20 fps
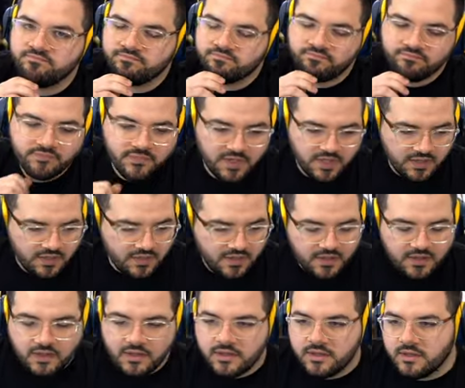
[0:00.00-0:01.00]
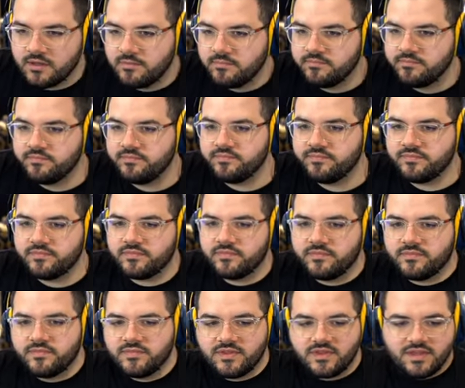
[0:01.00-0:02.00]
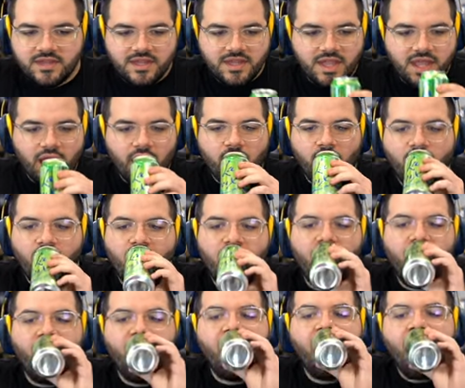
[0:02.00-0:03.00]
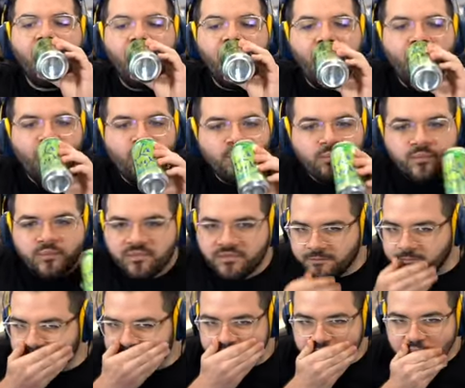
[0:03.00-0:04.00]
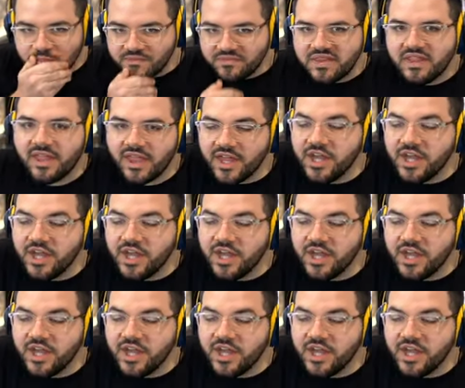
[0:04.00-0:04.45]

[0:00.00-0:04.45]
No, I didn't. I didn't get on the board on purpose. It ran.